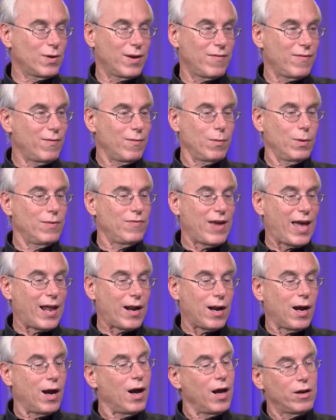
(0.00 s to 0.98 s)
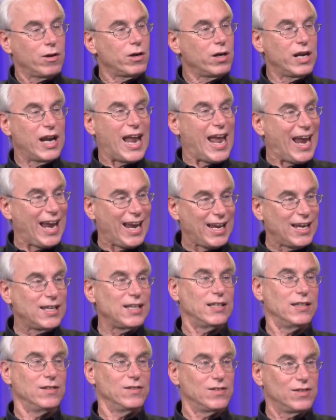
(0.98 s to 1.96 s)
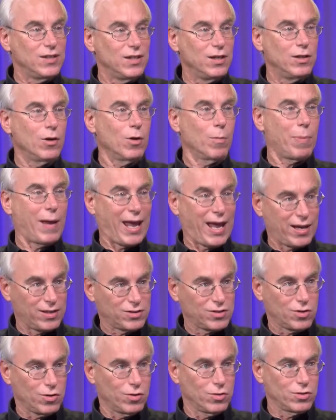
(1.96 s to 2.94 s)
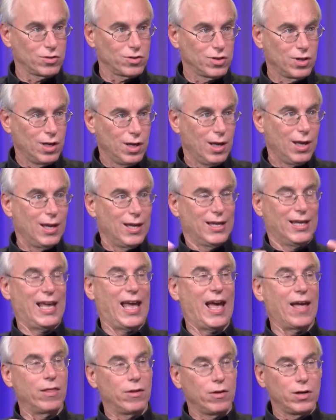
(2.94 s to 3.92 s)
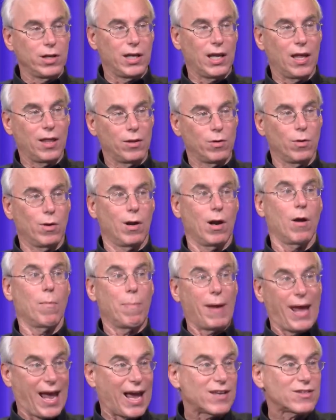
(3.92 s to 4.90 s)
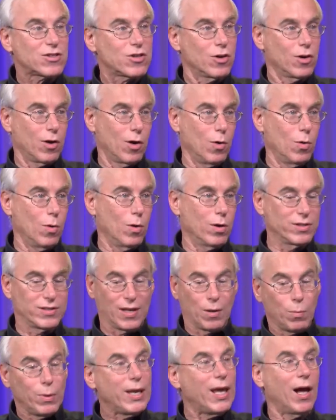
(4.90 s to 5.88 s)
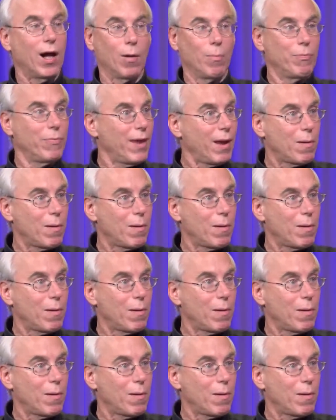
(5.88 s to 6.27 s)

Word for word: We have we've had 180 senior pastors mm. gather together in our pastor cohorts and we help